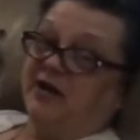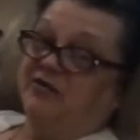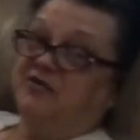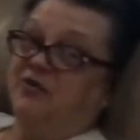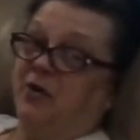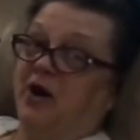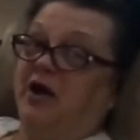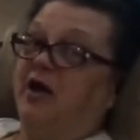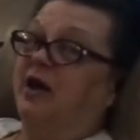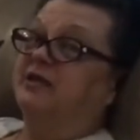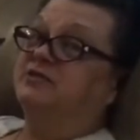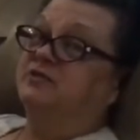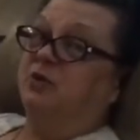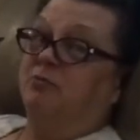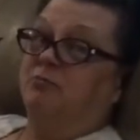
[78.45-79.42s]
I thought I
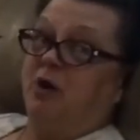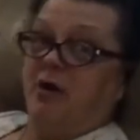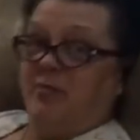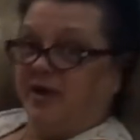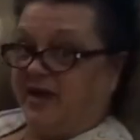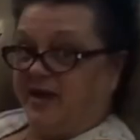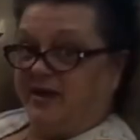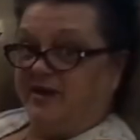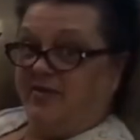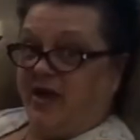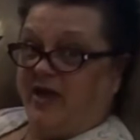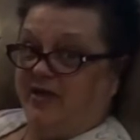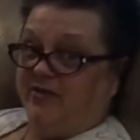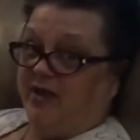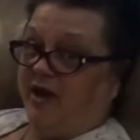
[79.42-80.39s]
saw Mama Kitty
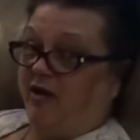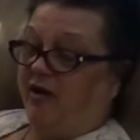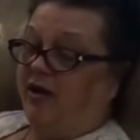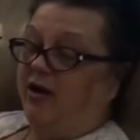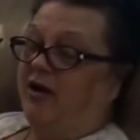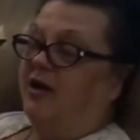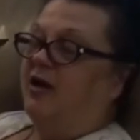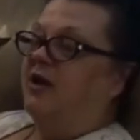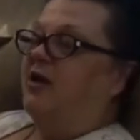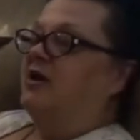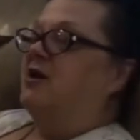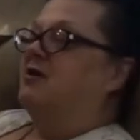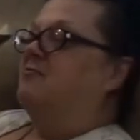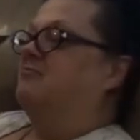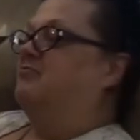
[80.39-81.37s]
laying there.
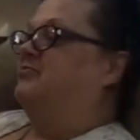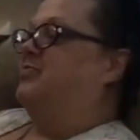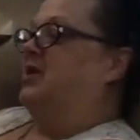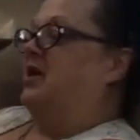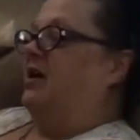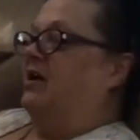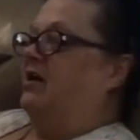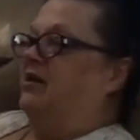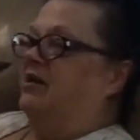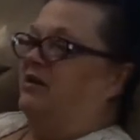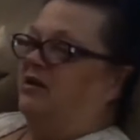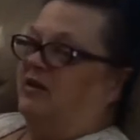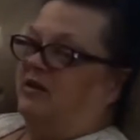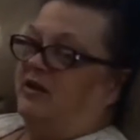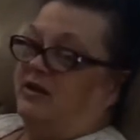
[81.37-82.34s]
But
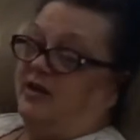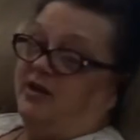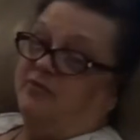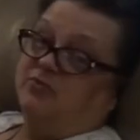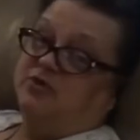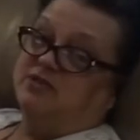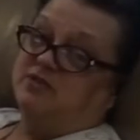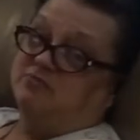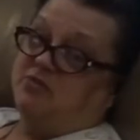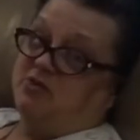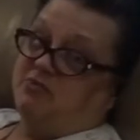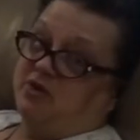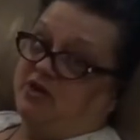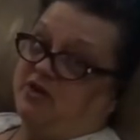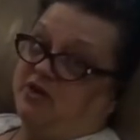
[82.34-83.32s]
it wasn't
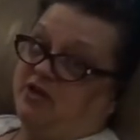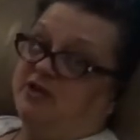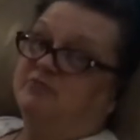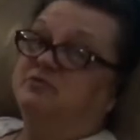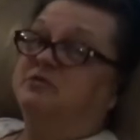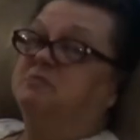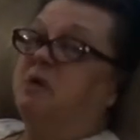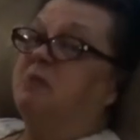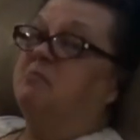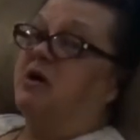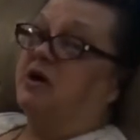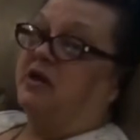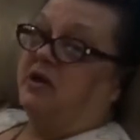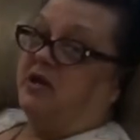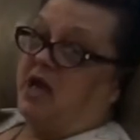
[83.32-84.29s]
Mama Kitty, it was my
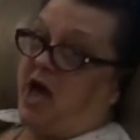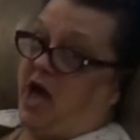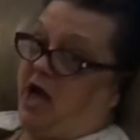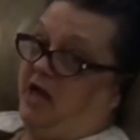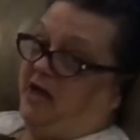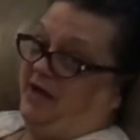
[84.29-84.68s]
monkey hat.